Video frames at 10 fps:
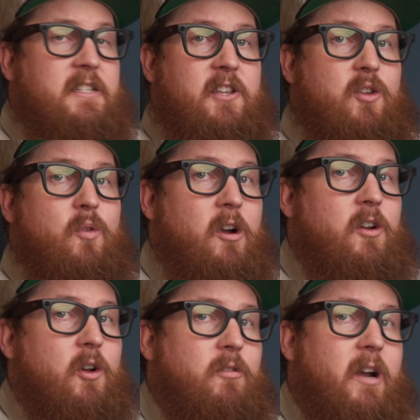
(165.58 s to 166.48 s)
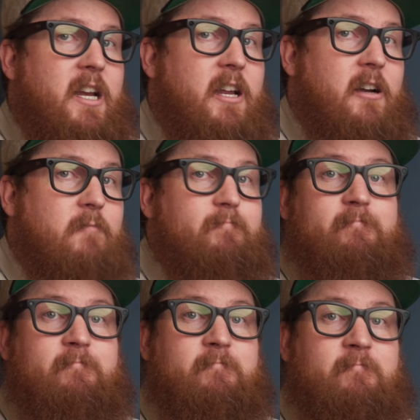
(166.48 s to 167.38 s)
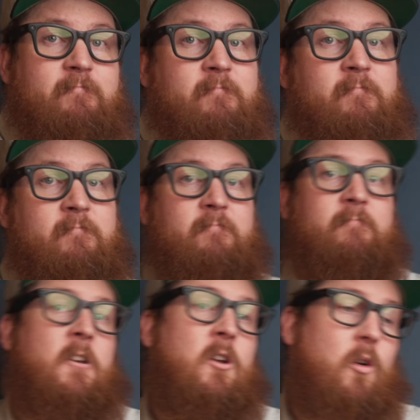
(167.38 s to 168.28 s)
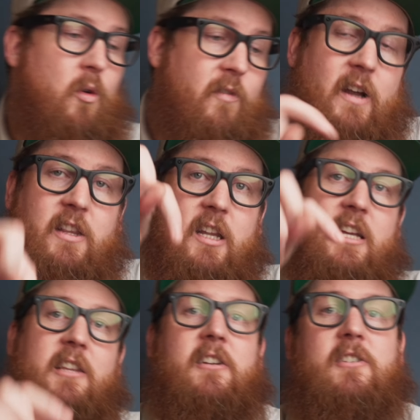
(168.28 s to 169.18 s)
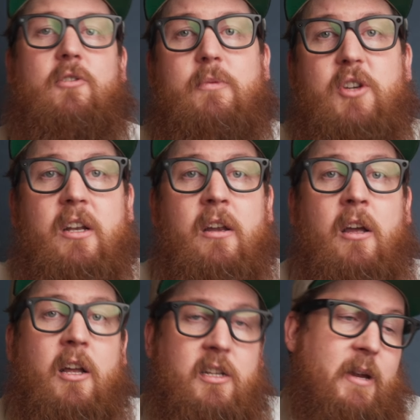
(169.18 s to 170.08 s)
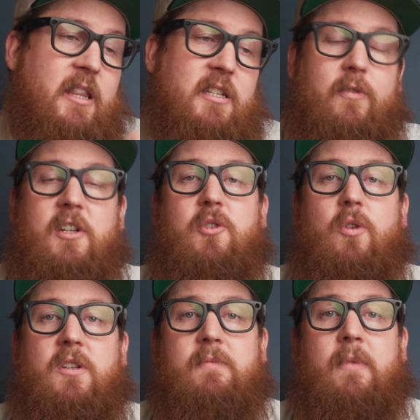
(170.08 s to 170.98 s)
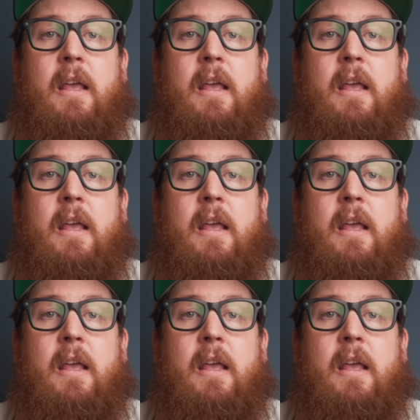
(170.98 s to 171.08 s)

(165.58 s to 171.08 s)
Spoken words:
QR code right here, or find the link in the description to make this fridge yours.